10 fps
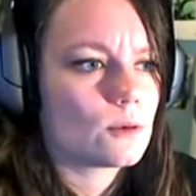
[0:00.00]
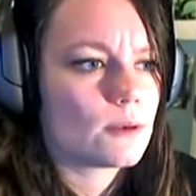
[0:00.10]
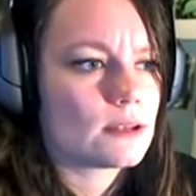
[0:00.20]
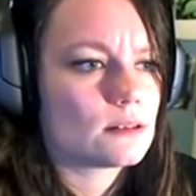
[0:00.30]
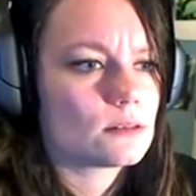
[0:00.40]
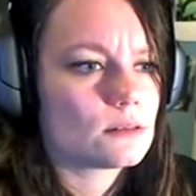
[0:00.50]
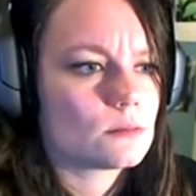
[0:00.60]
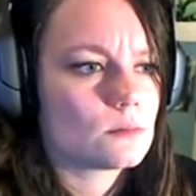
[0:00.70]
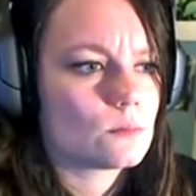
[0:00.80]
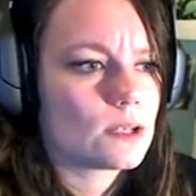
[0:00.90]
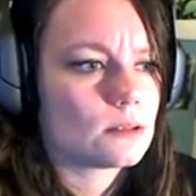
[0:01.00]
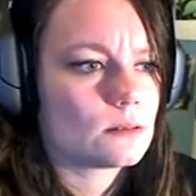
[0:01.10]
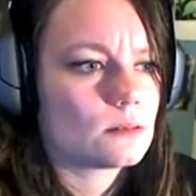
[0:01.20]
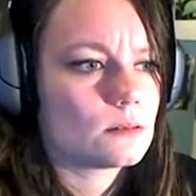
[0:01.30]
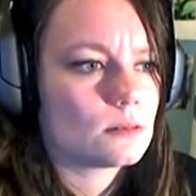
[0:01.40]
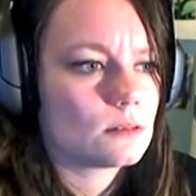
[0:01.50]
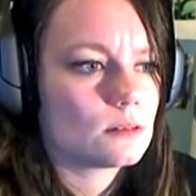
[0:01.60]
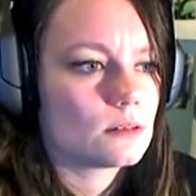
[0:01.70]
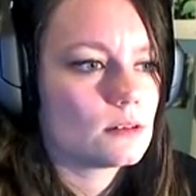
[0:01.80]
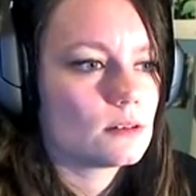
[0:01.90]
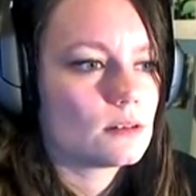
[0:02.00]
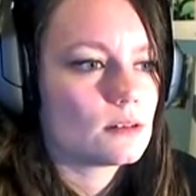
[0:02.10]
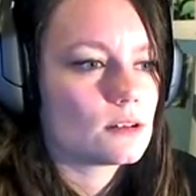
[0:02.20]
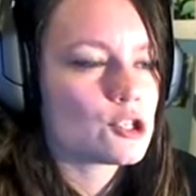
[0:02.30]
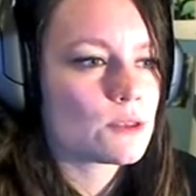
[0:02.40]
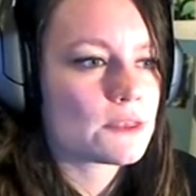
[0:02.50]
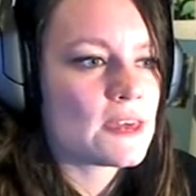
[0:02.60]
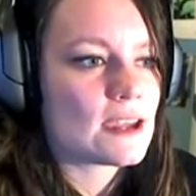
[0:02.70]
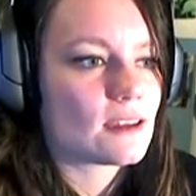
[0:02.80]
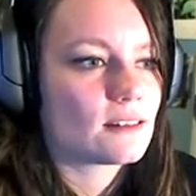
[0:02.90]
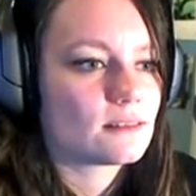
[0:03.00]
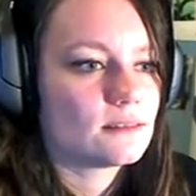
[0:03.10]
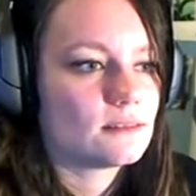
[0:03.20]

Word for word: Oh, wait. What? Do the thing!